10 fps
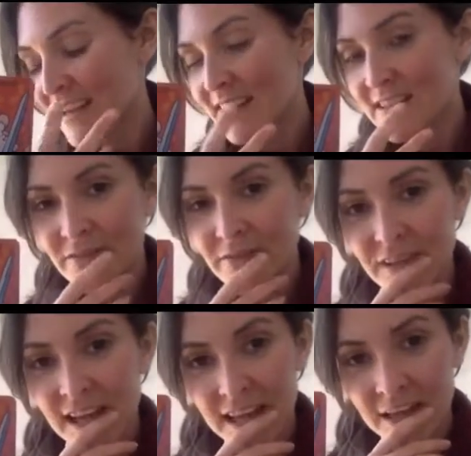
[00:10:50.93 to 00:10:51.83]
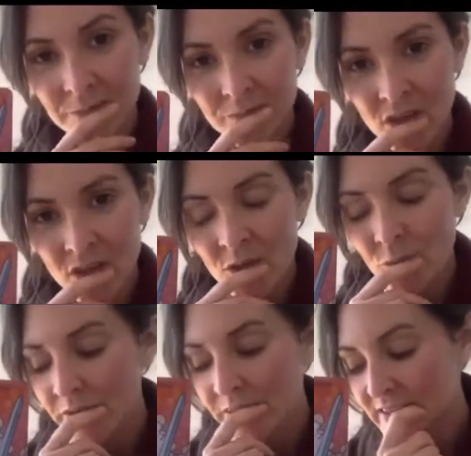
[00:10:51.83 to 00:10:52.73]
you get a different feeling.
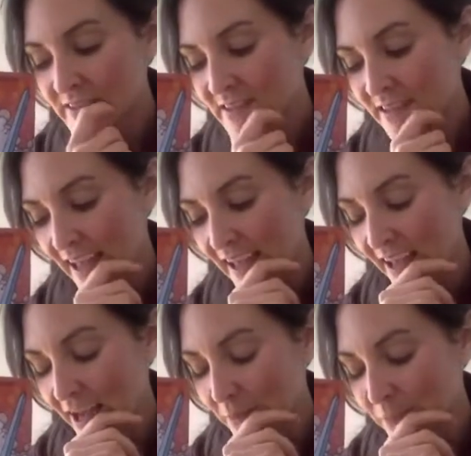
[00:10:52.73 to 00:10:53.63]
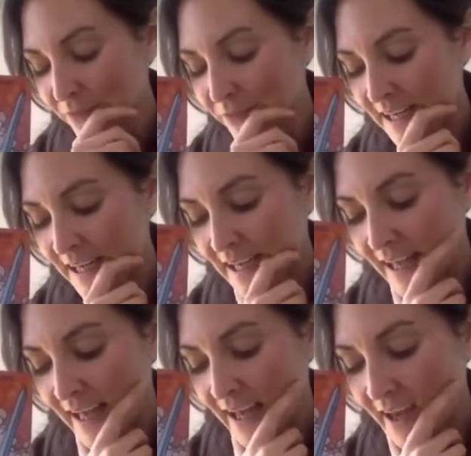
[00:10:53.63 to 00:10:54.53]
With this today, I'm feeling
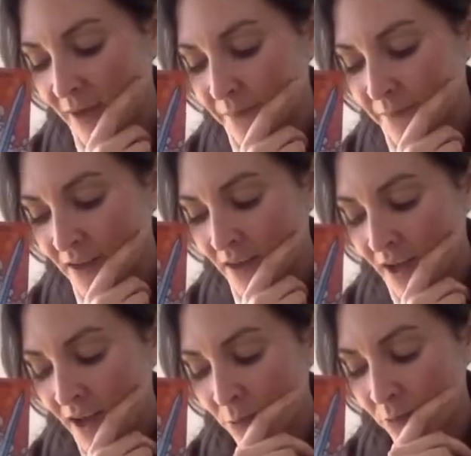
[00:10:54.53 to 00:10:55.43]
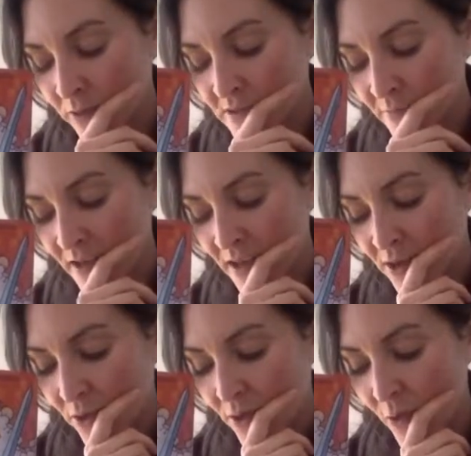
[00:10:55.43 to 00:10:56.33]
like I want to
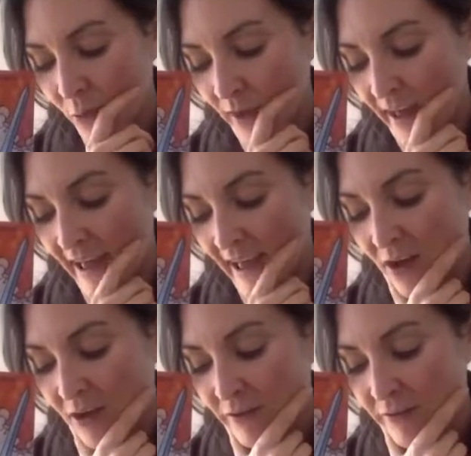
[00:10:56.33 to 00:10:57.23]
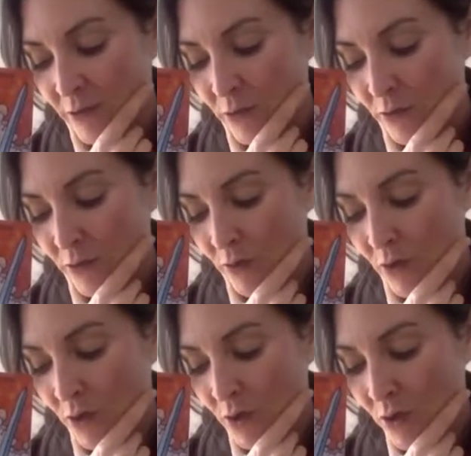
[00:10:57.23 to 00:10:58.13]
make you aware of
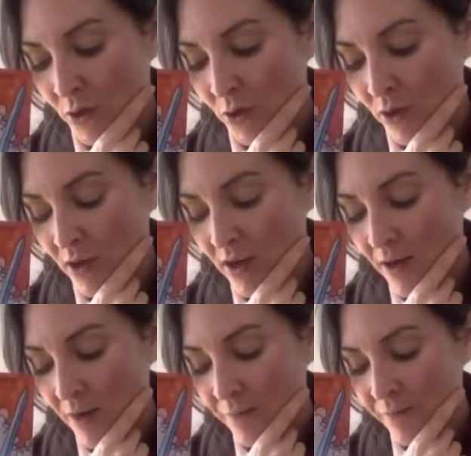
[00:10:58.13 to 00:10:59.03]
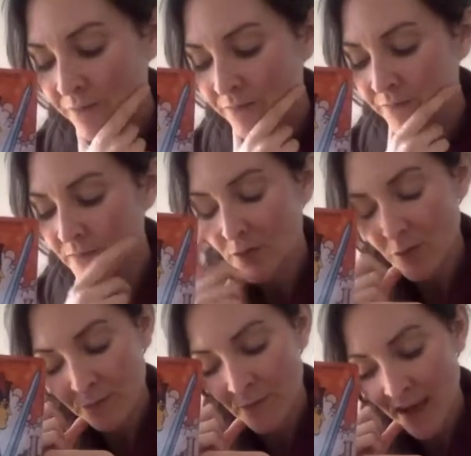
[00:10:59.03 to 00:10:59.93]
your
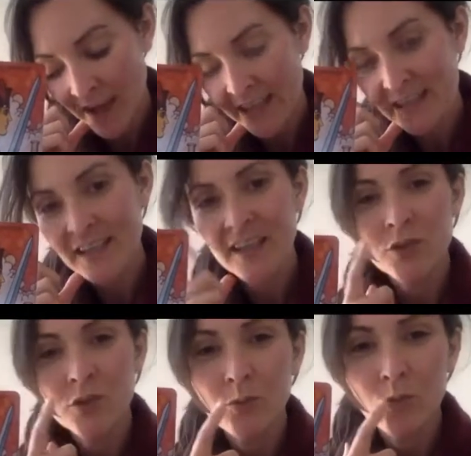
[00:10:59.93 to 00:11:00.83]
mind and your